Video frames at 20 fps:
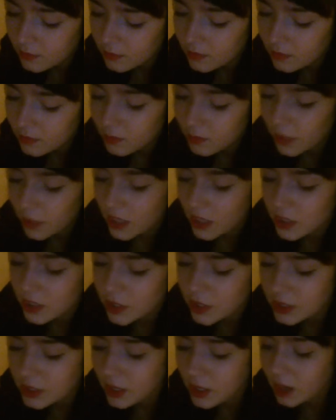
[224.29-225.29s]
But
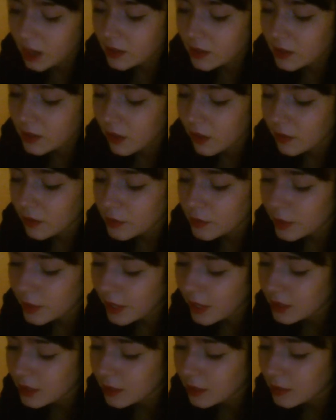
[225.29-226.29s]
she darted off to
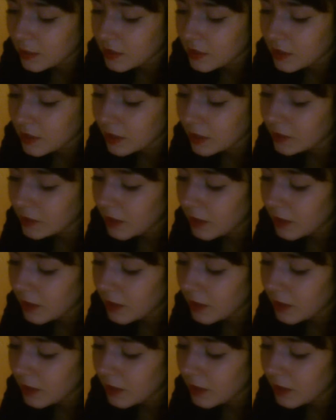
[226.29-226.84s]
get him a second